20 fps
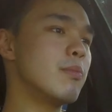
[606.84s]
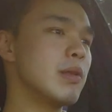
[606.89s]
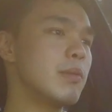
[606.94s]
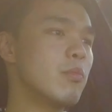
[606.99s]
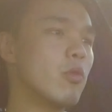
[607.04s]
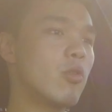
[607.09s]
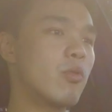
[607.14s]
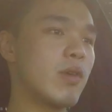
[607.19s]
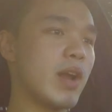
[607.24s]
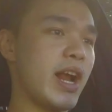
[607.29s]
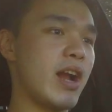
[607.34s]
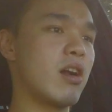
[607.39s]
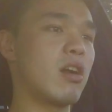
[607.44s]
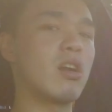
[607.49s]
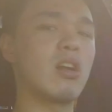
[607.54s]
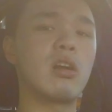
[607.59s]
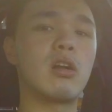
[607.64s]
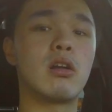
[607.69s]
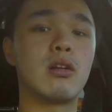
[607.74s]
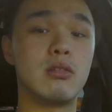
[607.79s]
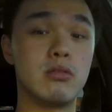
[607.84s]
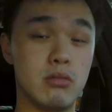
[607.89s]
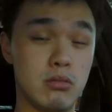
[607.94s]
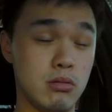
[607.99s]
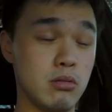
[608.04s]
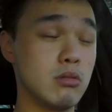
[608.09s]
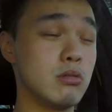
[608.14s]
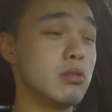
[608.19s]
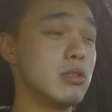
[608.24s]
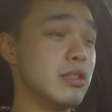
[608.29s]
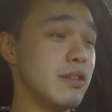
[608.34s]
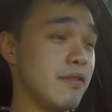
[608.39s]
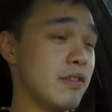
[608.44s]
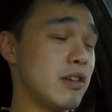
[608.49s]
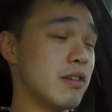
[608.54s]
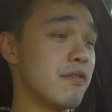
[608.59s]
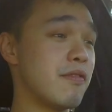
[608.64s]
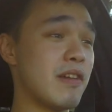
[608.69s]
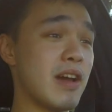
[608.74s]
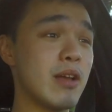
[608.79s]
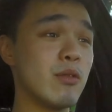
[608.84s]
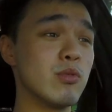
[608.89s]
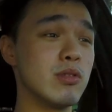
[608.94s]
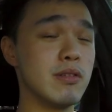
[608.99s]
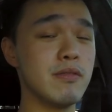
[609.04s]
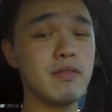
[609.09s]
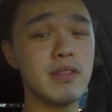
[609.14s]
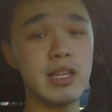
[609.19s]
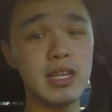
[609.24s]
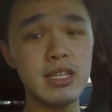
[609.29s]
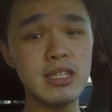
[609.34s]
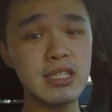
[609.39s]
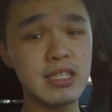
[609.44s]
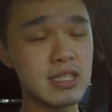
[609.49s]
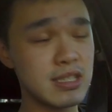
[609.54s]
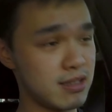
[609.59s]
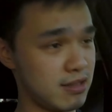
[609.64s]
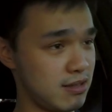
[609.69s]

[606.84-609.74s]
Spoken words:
more rare, if you can find one of these,